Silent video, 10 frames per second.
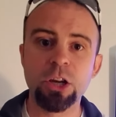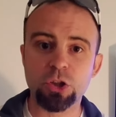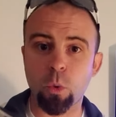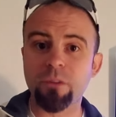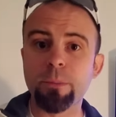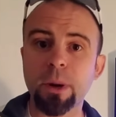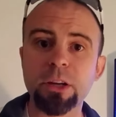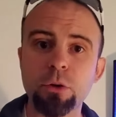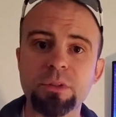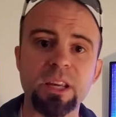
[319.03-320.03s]
So
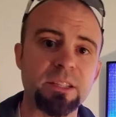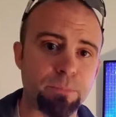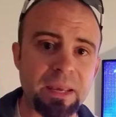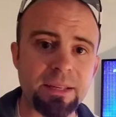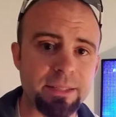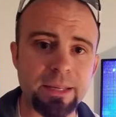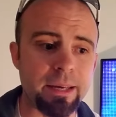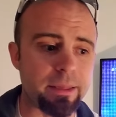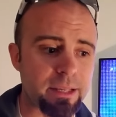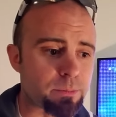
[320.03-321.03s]
everybody who says,
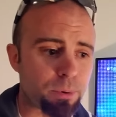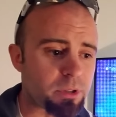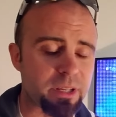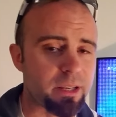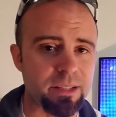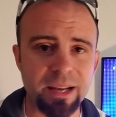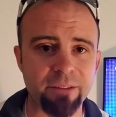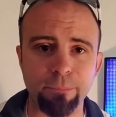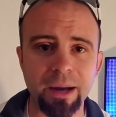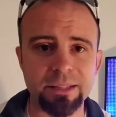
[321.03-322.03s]
BC, this person doesn't
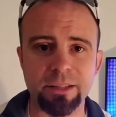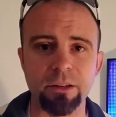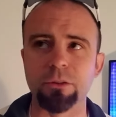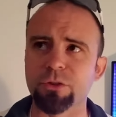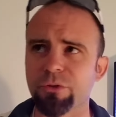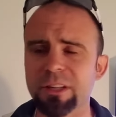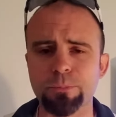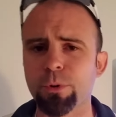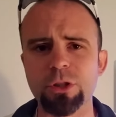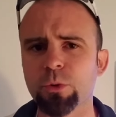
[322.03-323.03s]
have mic skills, or this
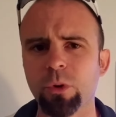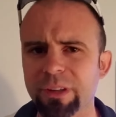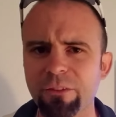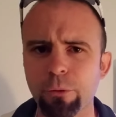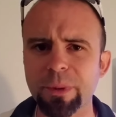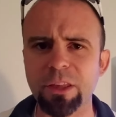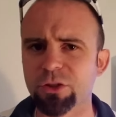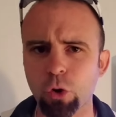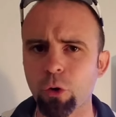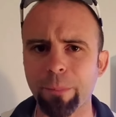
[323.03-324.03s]
person will never be the
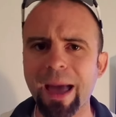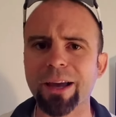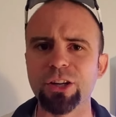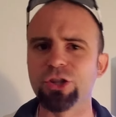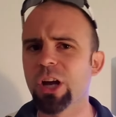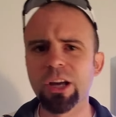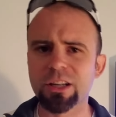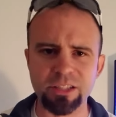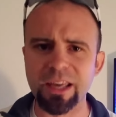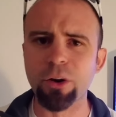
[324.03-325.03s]
total package
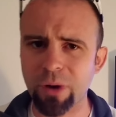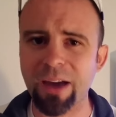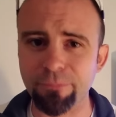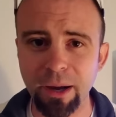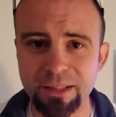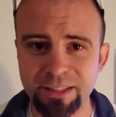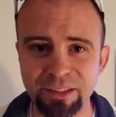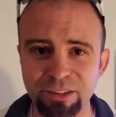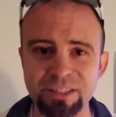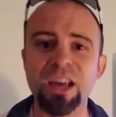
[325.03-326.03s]
because they don't have mic
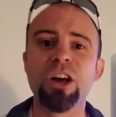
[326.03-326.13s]
skills.